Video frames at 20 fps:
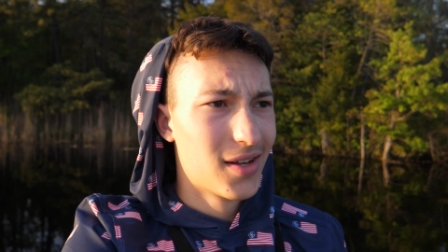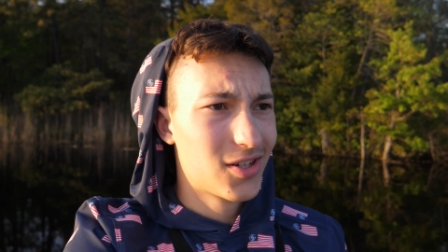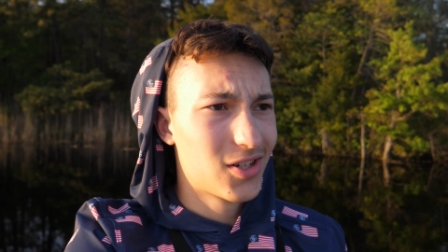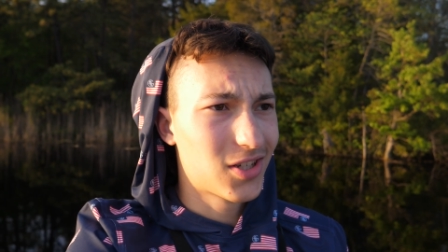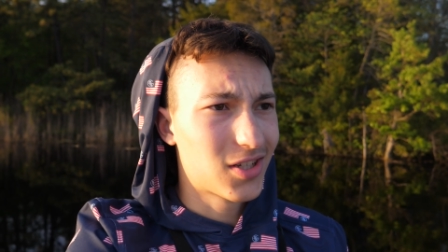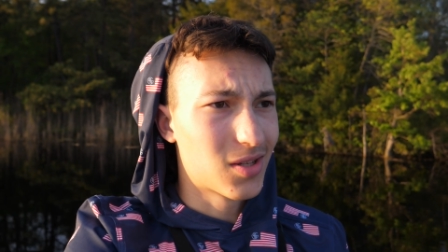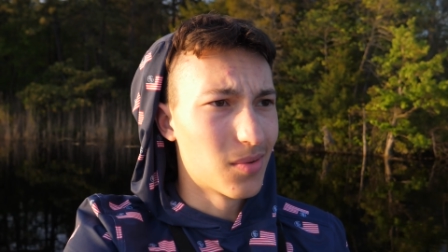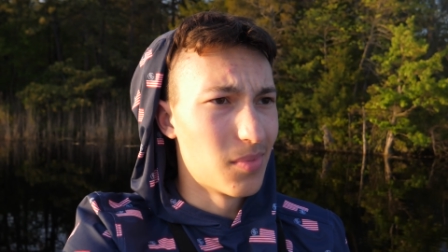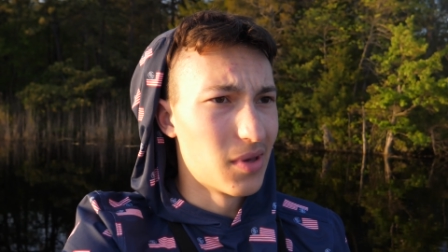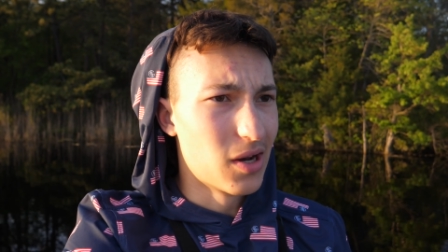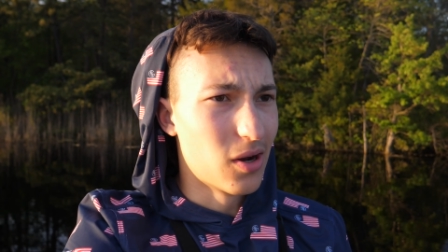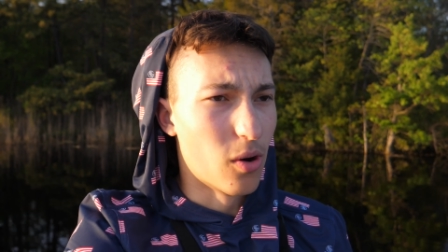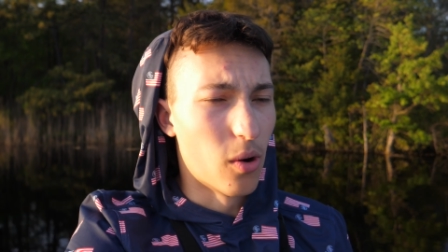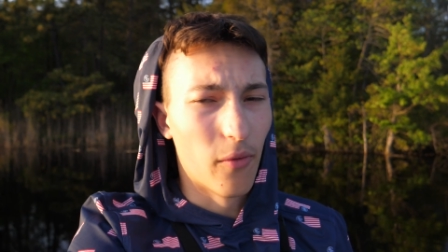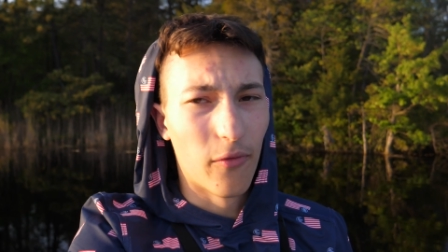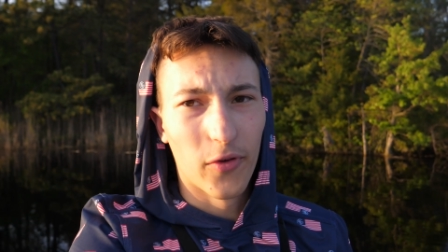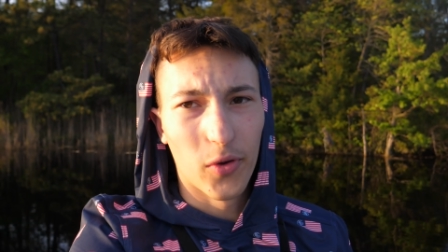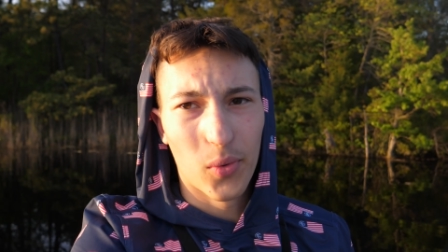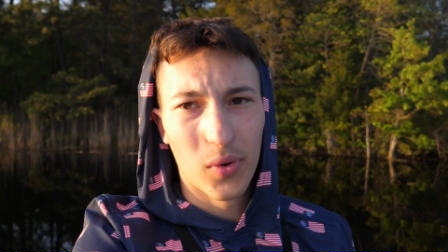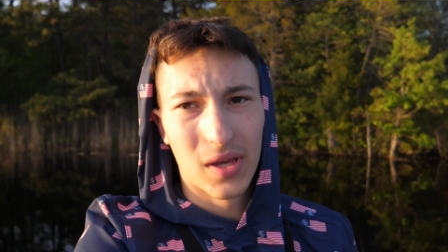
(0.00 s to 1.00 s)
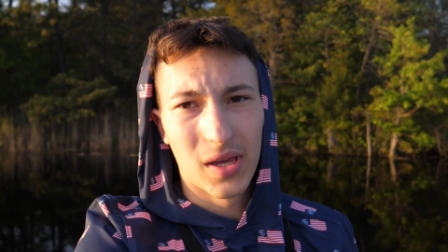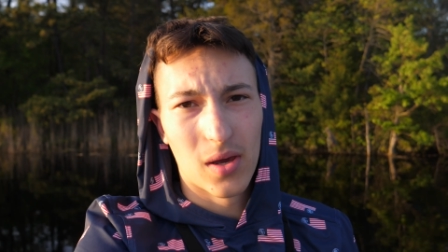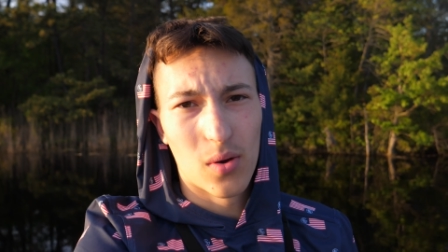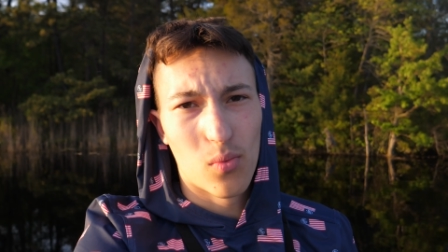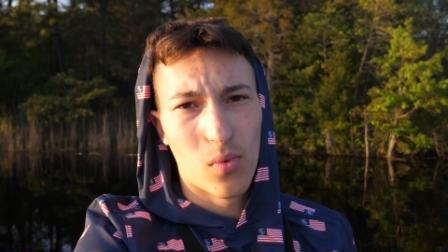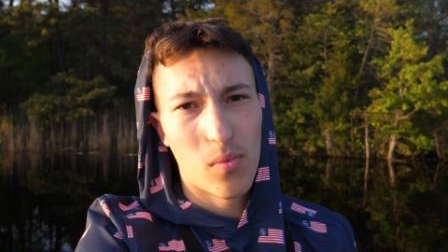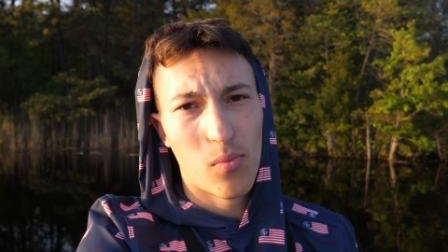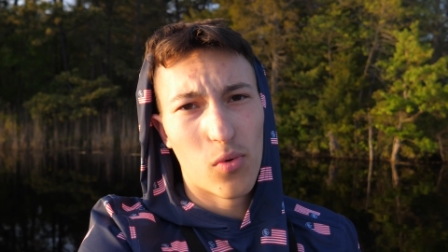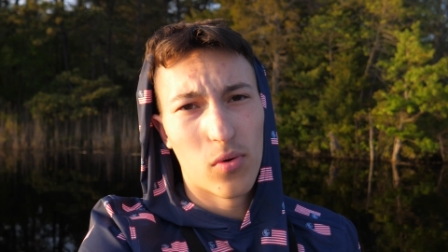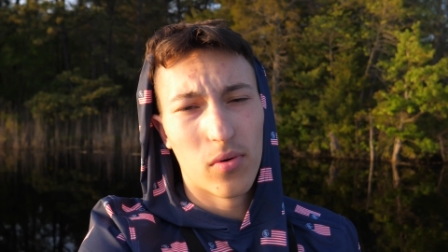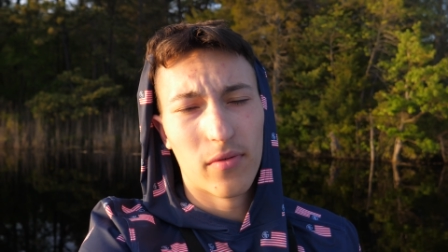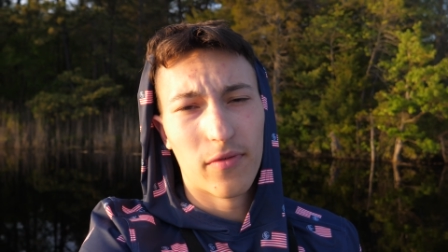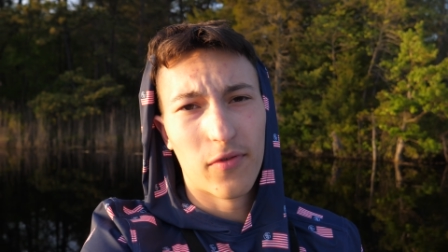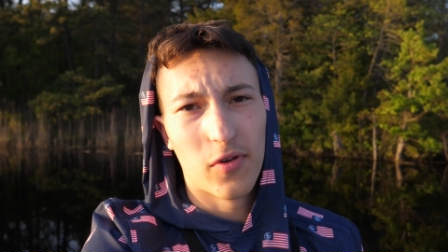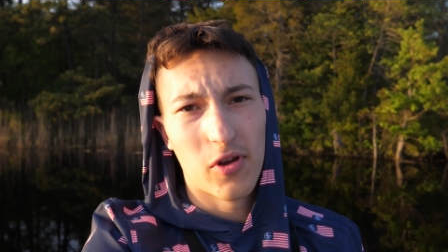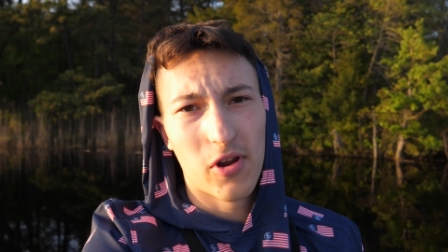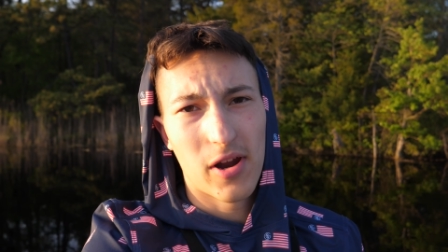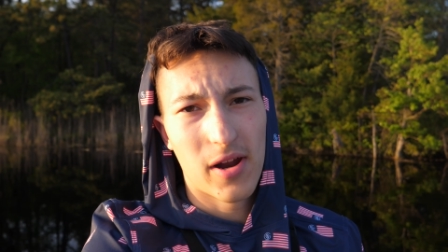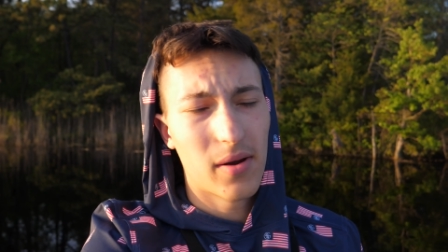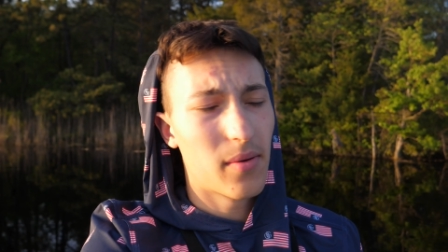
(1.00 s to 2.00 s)
Just a minute, hopefully we can get one more
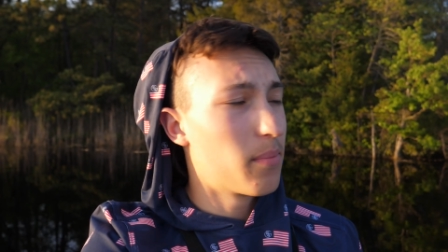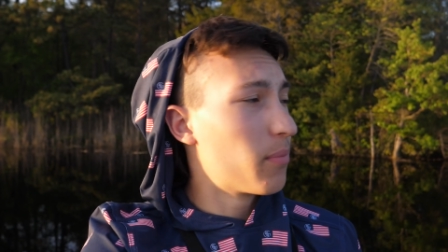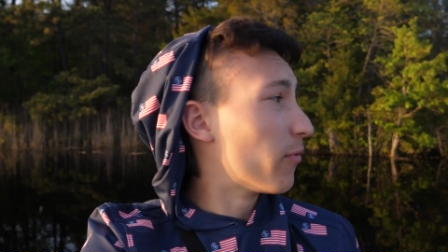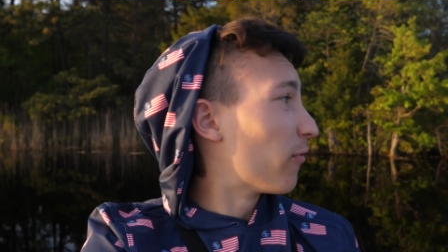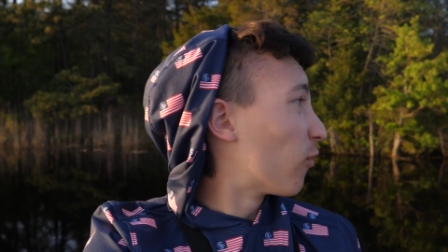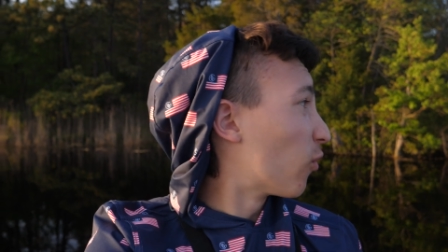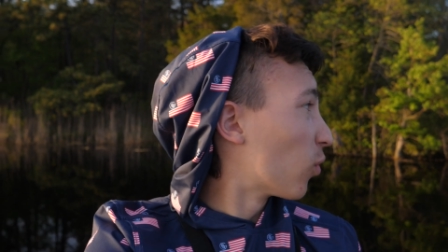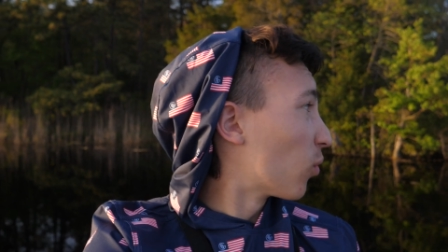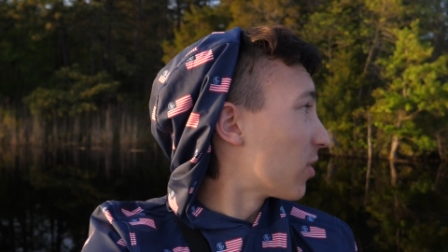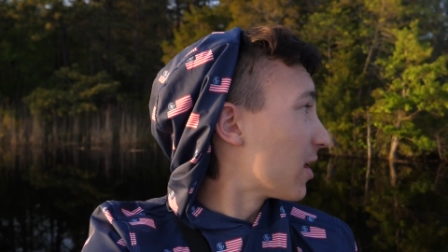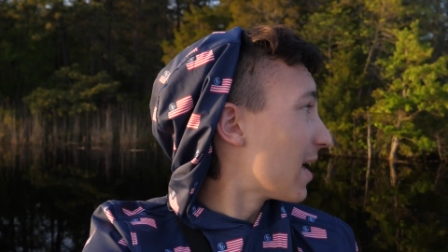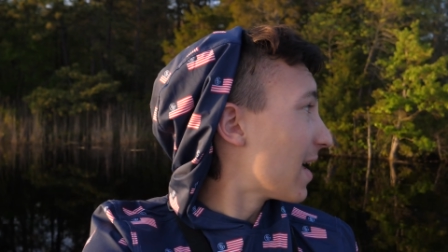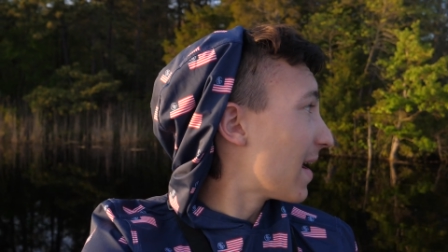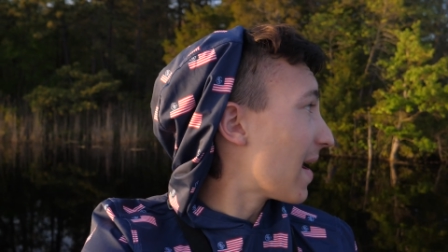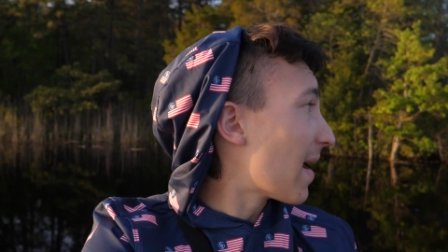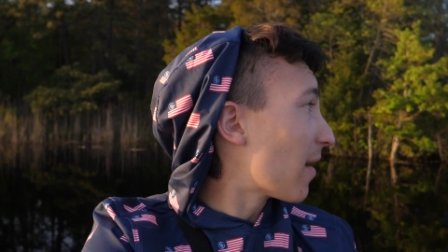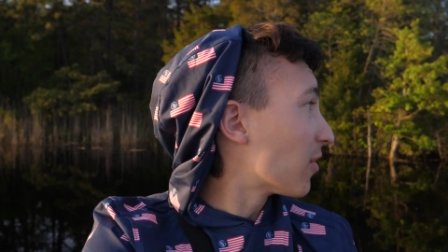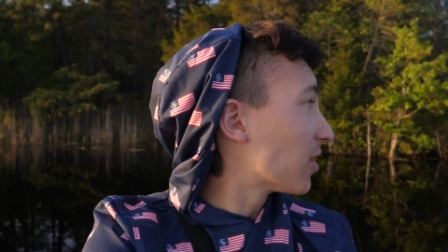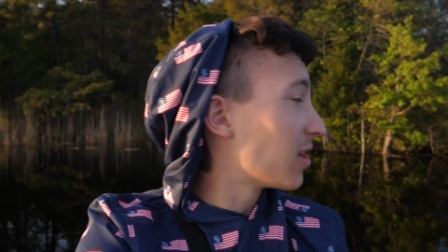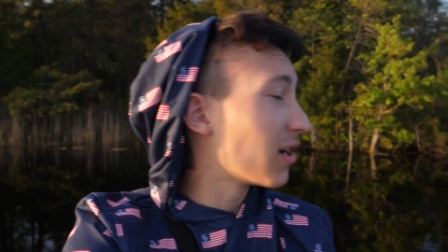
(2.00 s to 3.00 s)
before we head out